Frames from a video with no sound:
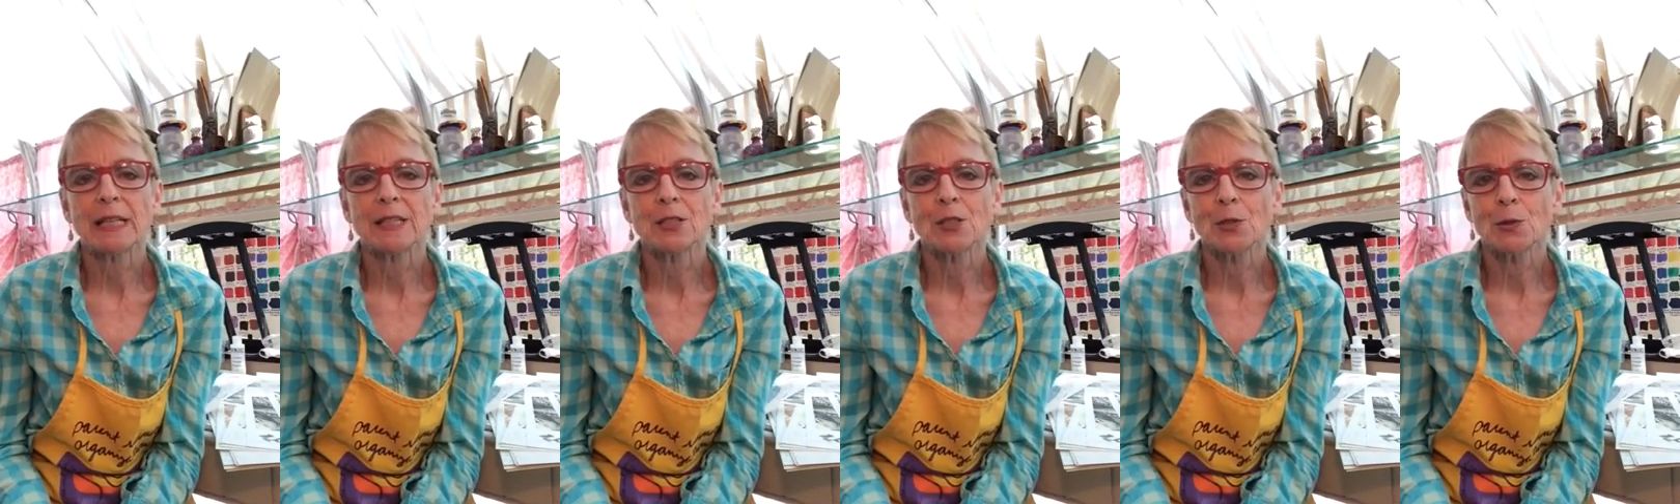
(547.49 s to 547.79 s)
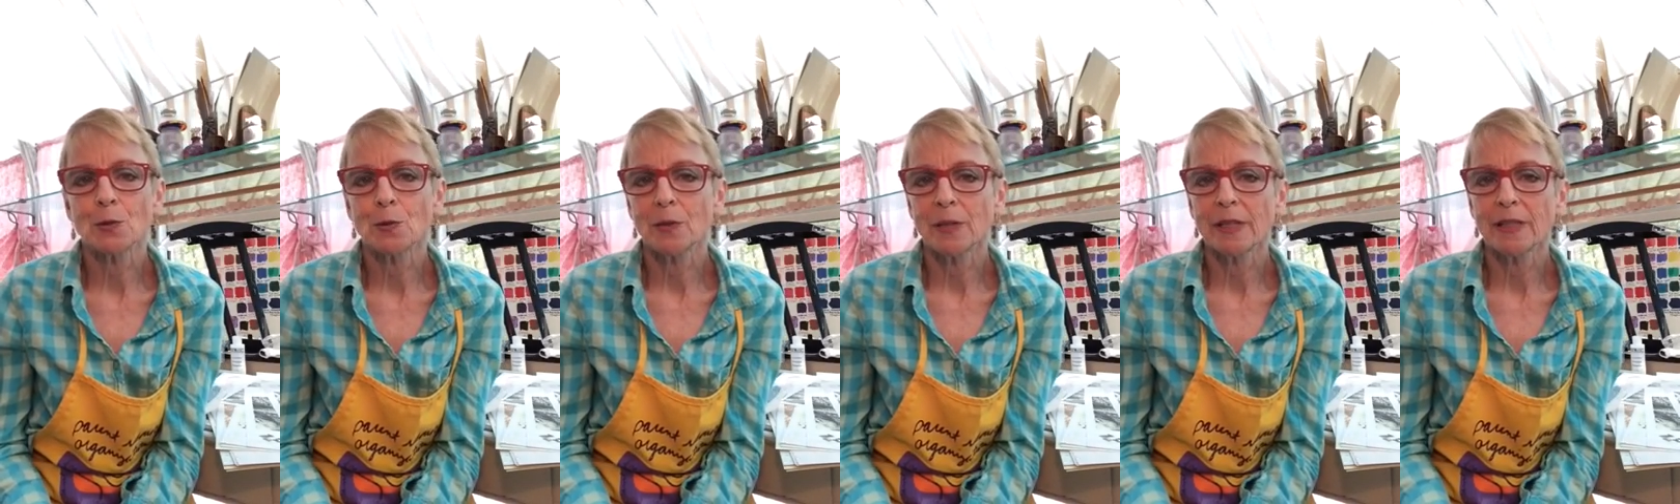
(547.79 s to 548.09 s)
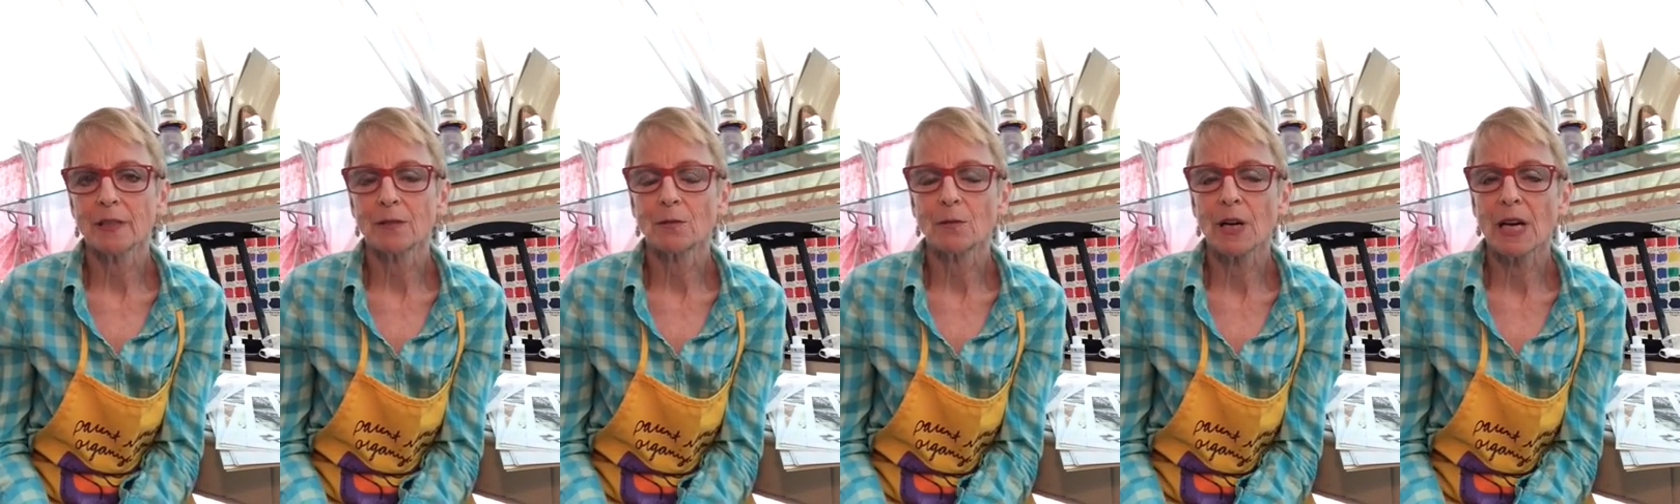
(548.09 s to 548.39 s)

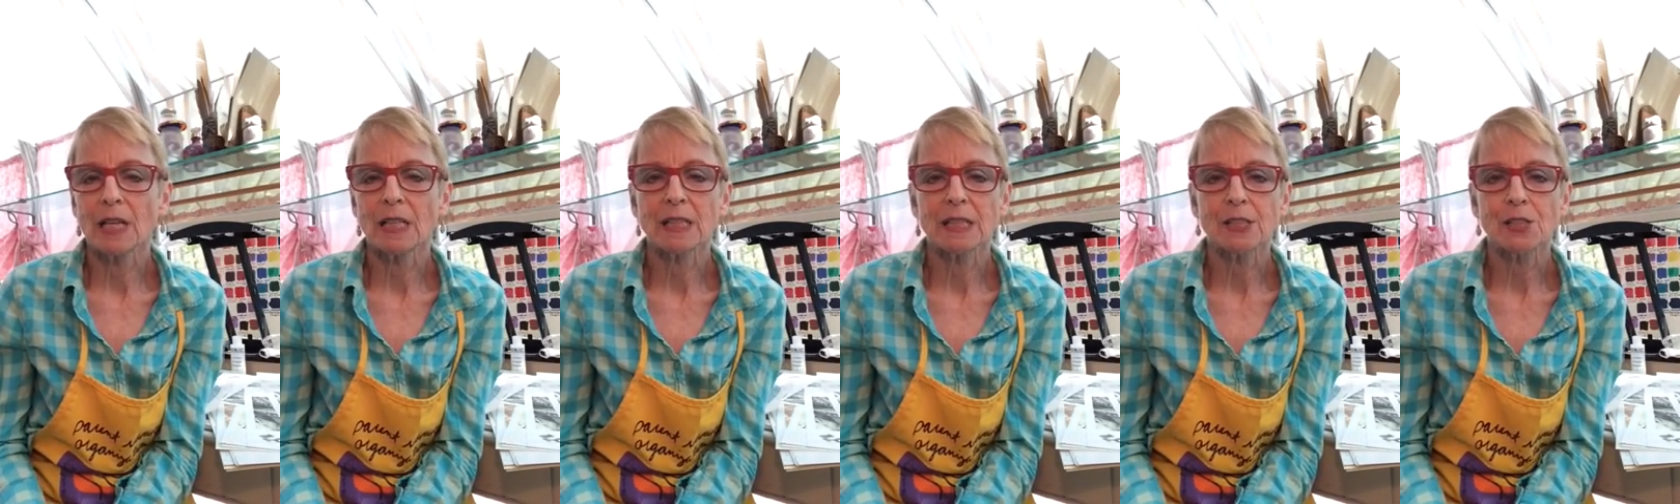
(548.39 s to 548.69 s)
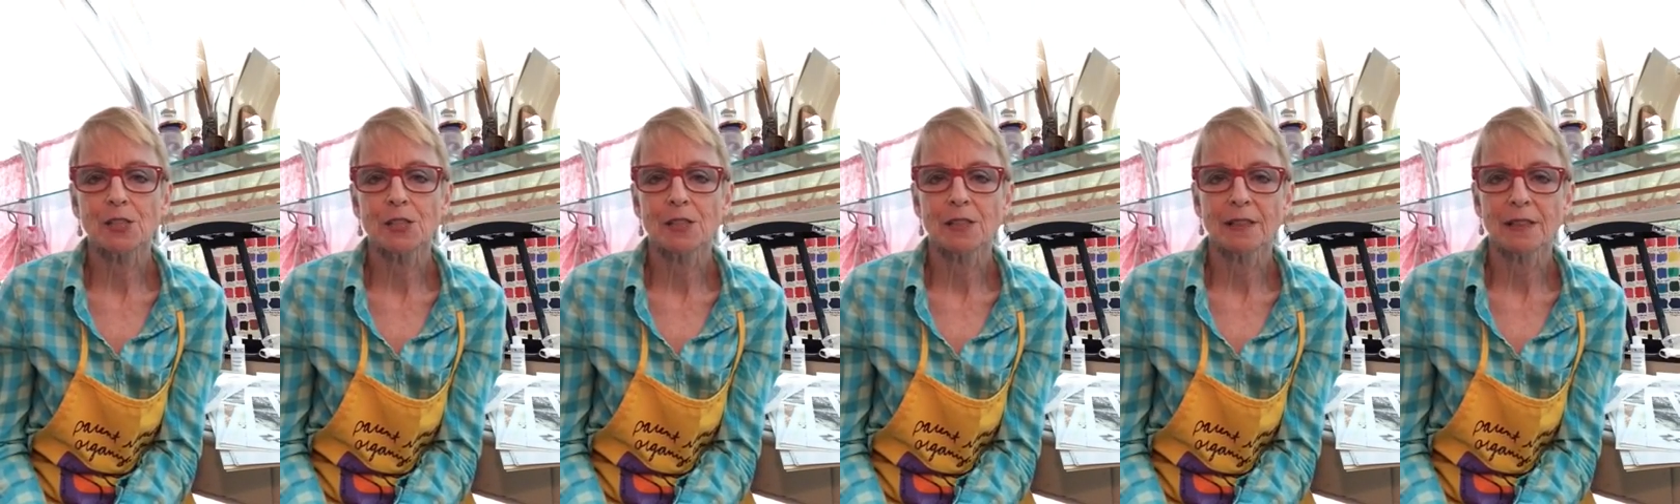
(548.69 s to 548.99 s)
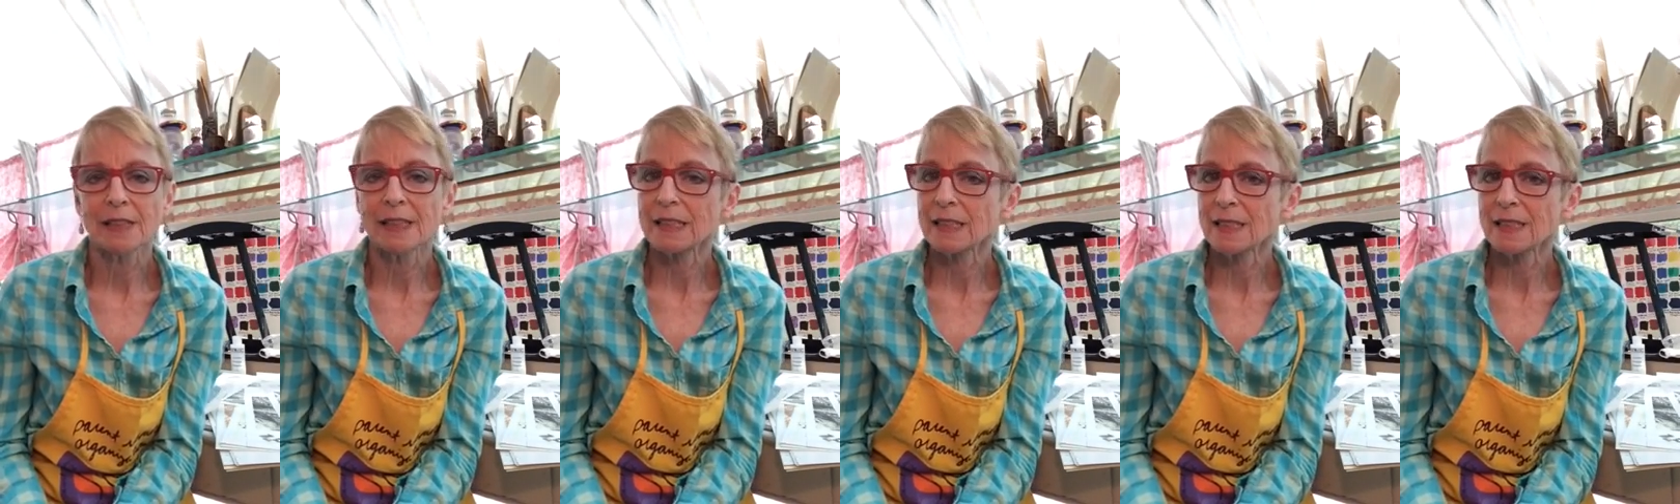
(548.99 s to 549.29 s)
enjoy and relish
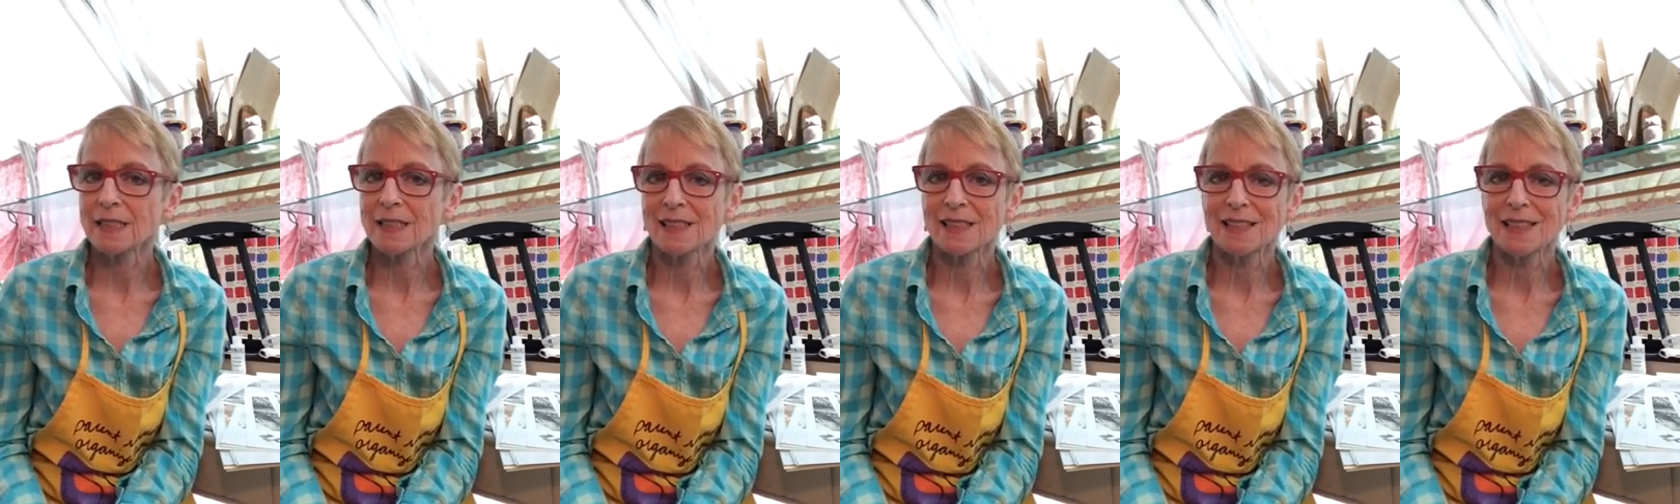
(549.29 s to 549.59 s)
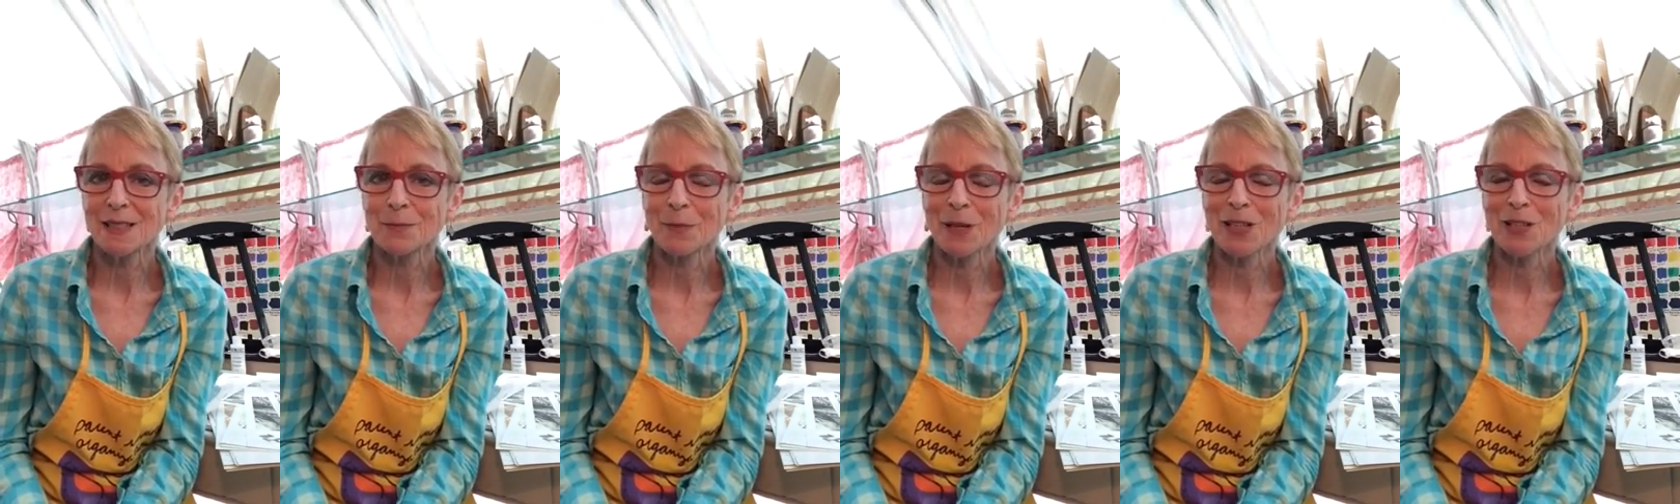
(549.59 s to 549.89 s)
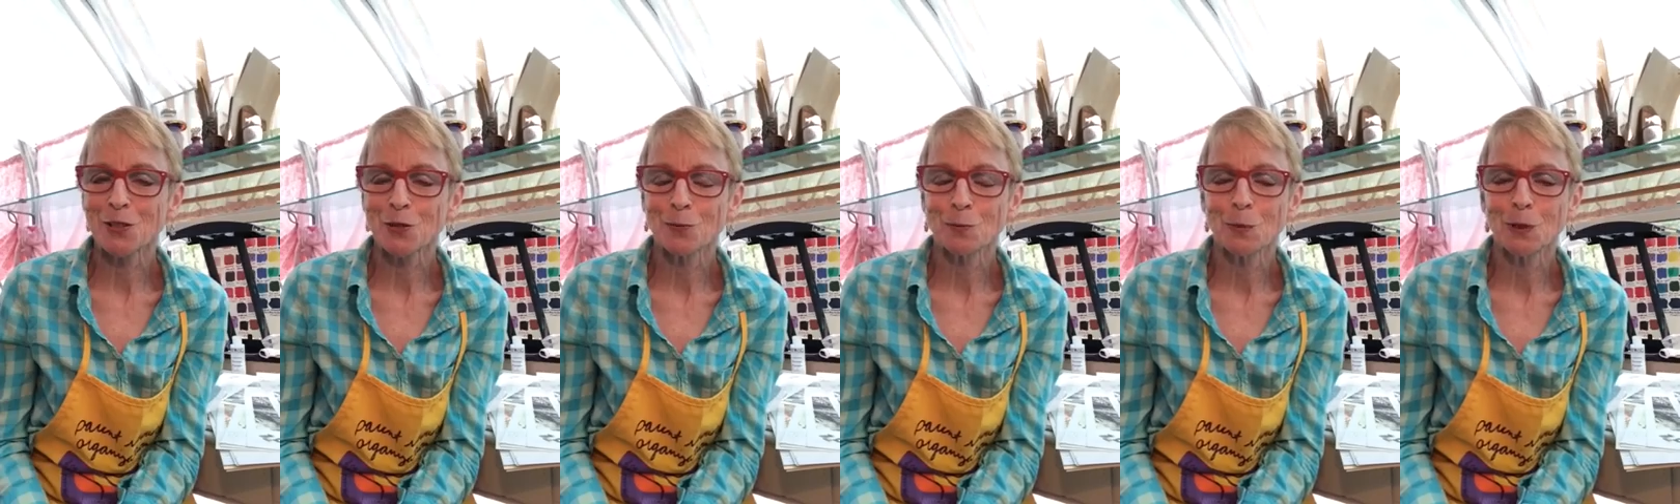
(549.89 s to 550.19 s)
its
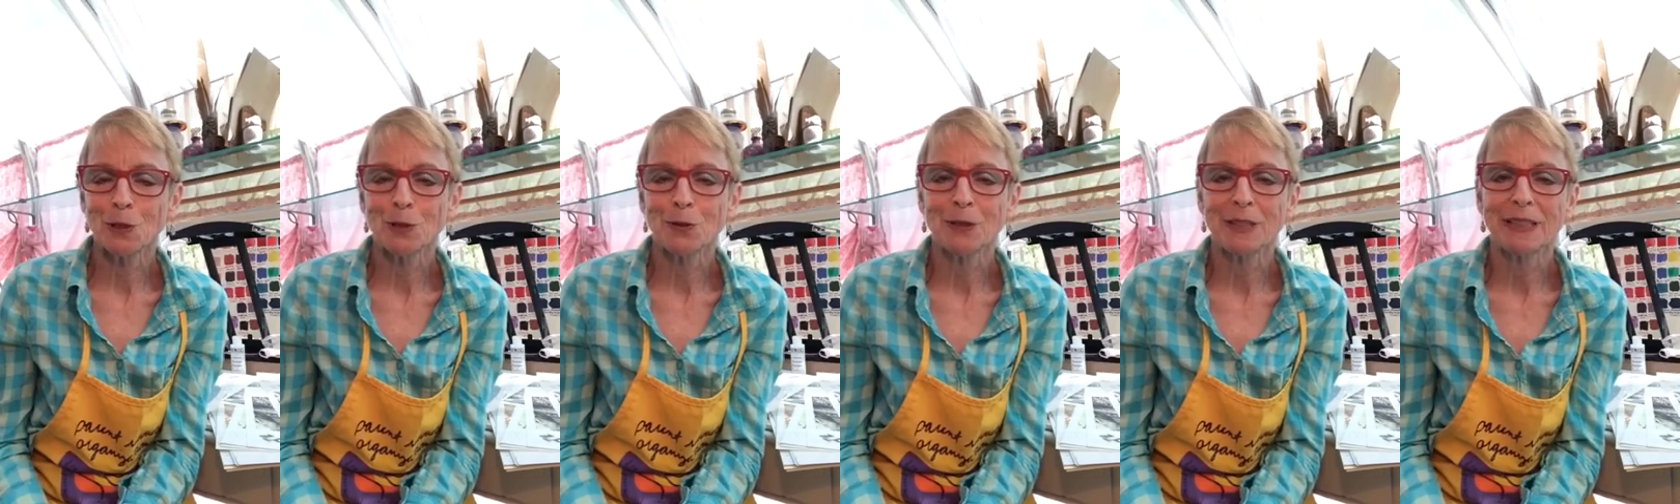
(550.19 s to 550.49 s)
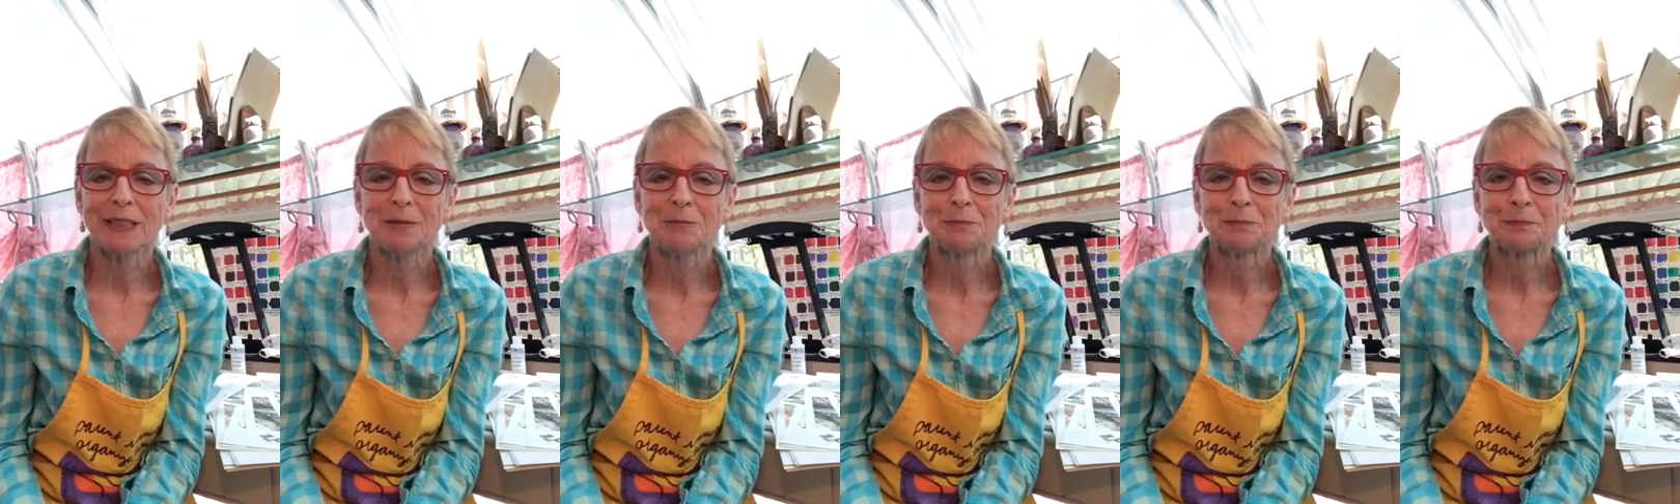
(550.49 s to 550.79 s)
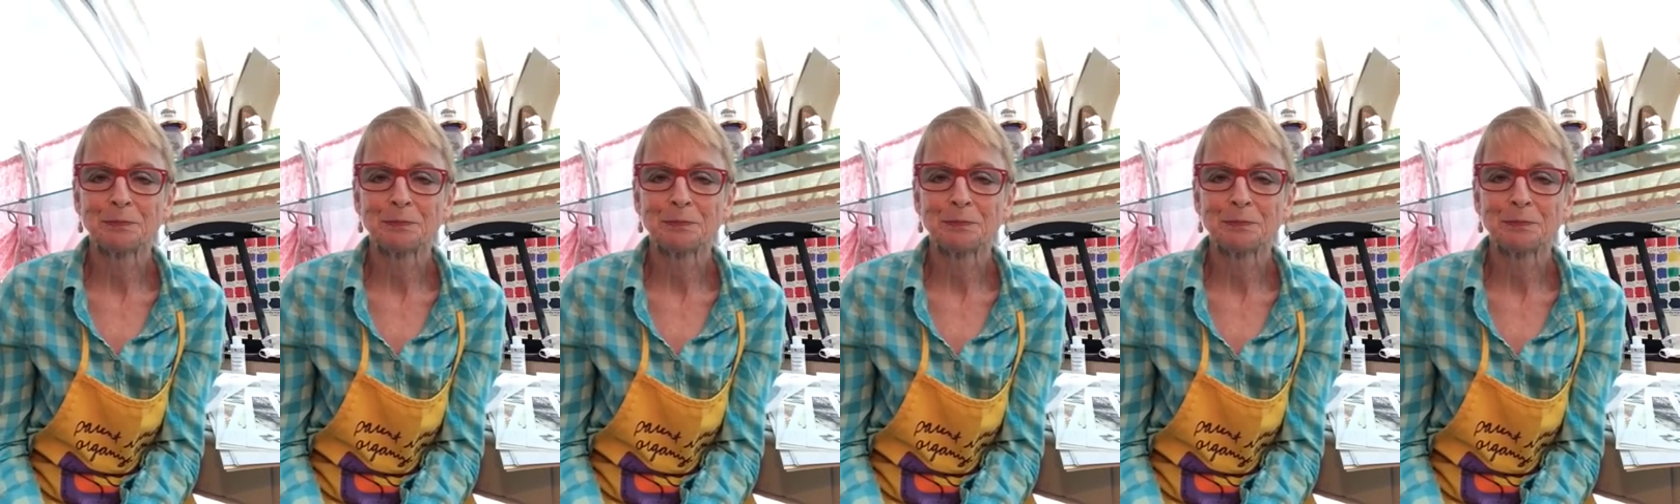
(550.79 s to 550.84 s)
special beauty.